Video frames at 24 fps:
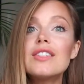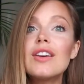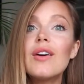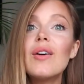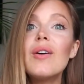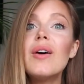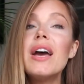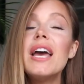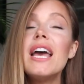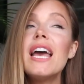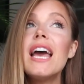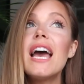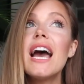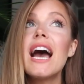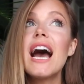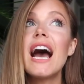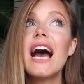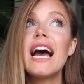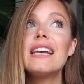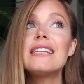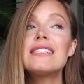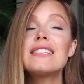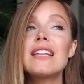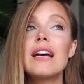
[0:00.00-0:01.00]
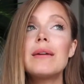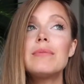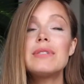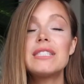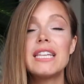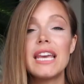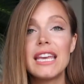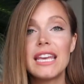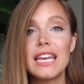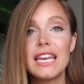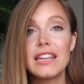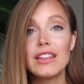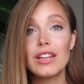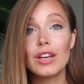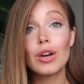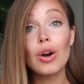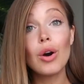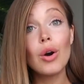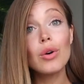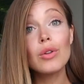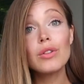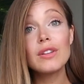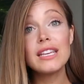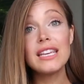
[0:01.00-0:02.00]
So I stopped taking the
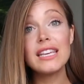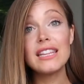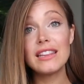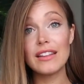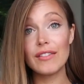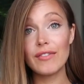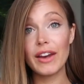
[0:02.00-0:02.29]
choline,